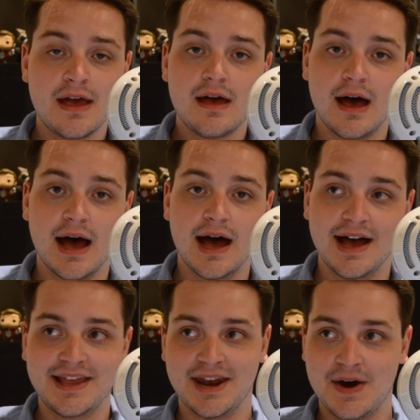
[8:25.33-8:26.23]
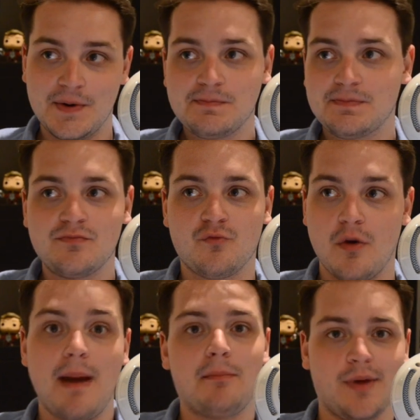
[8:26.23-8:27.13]
uh, you know,
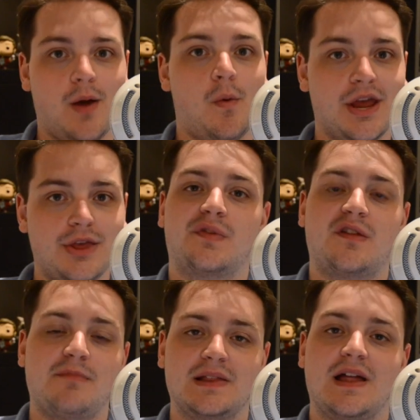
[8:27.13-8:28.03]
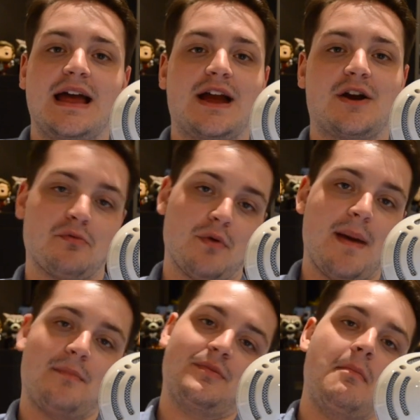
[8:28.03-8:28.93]
remembering what it used to be like, or
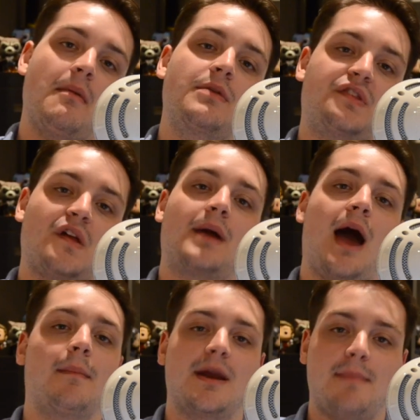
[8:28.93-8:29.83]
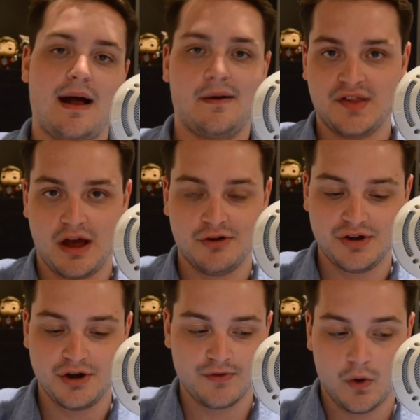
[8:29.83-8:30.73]
remember some comment about how he's
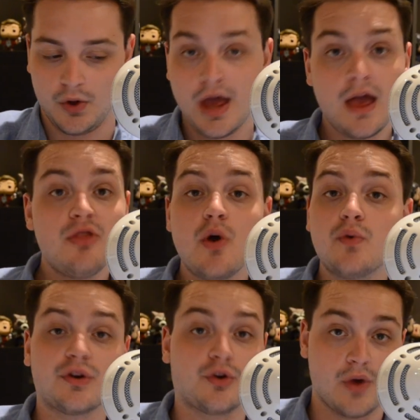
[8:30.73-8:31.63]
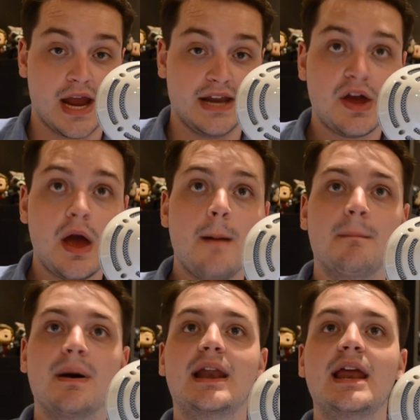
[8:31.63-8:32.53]
hundred years old. Those are great.
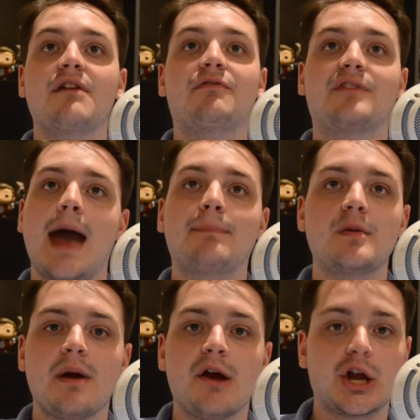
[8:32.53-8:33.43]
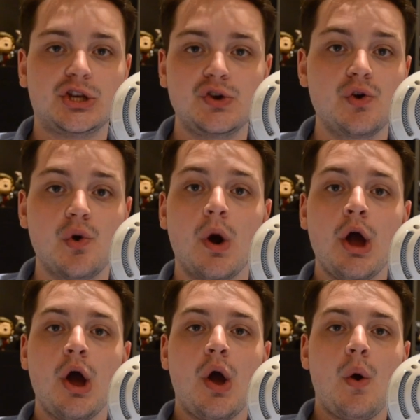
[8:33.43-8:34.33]
But if Captain America two
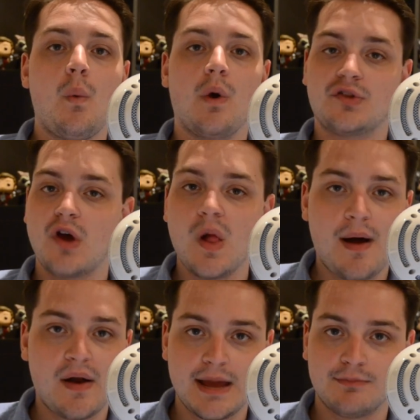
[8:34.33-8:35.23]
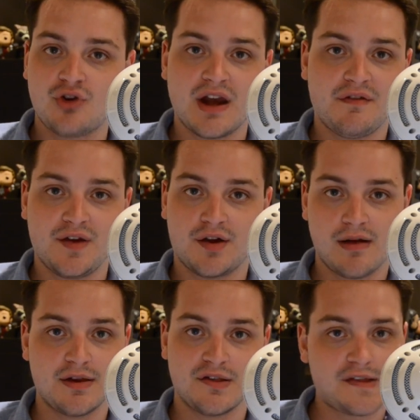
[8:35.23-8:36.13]
was all about him trying to figure
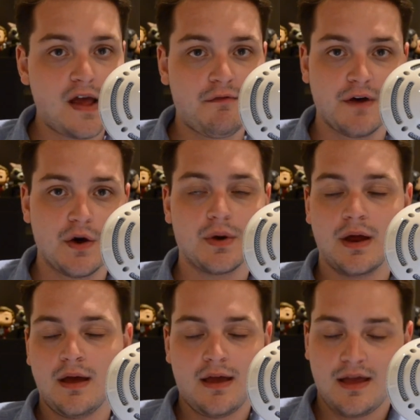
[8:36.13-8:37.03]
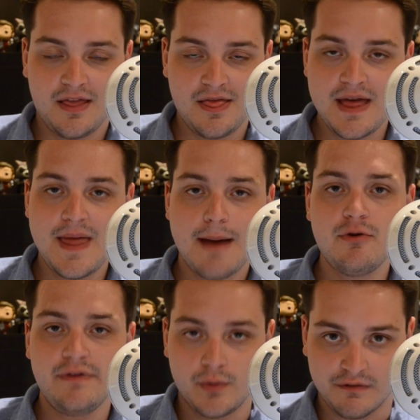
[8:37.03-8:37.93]
out his cell phone, then that
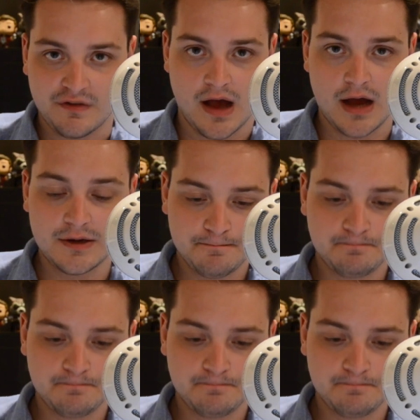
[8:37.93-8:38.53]
movie would have sucked.